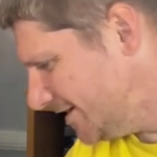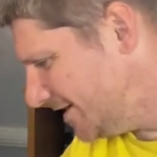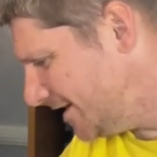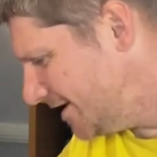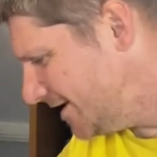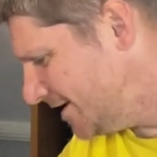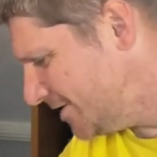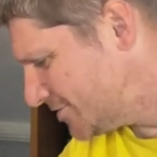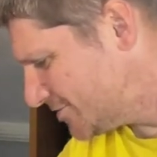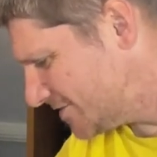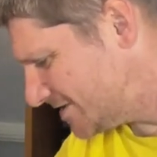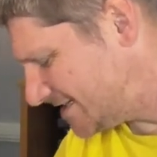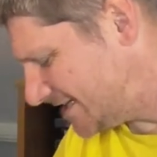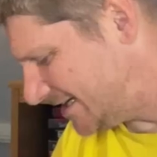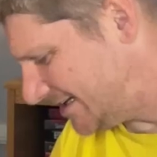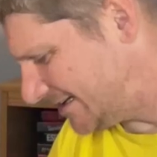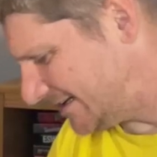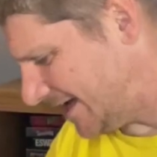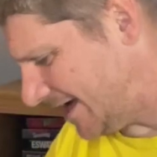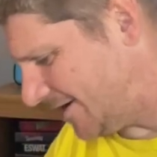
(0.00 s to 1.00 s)
a, an
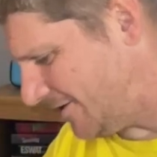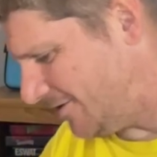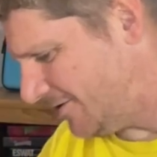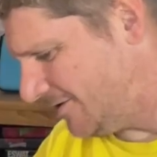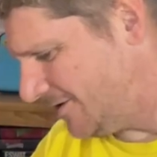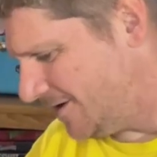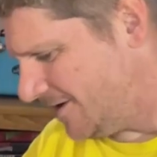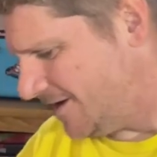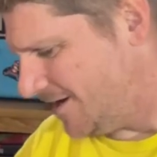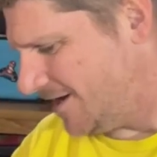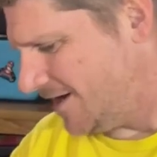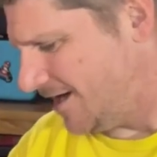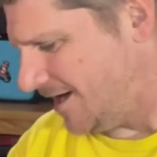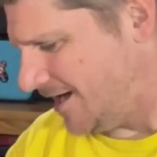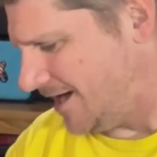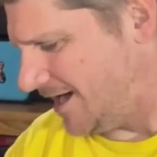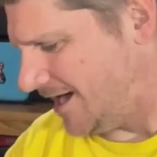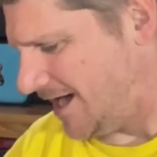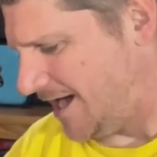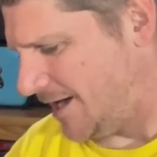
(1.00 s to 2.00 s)
interesting sale.
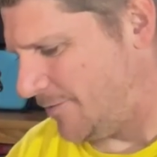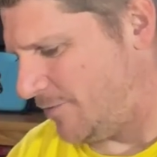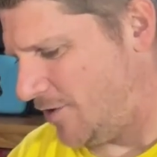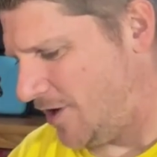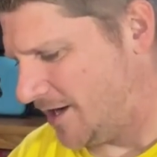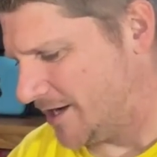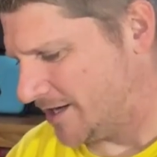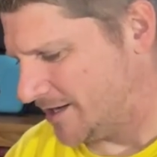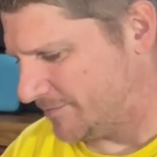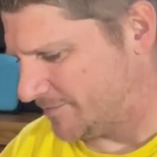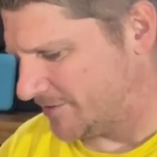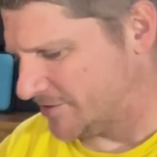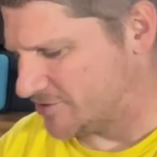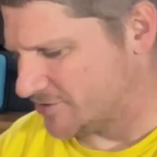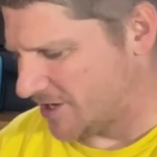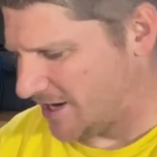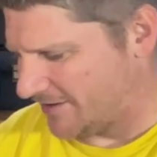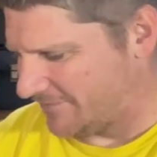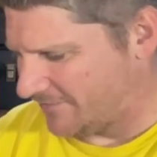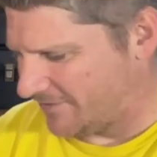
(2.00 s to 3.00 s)
Uh, I'm walking up the
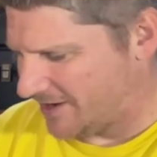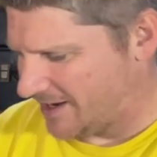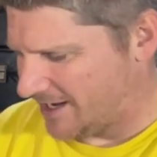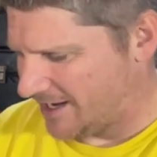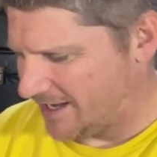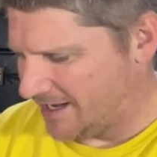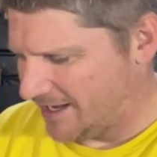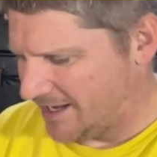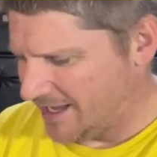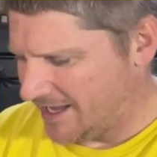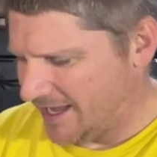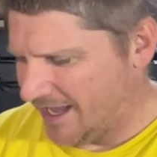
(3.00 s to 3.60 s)
driveway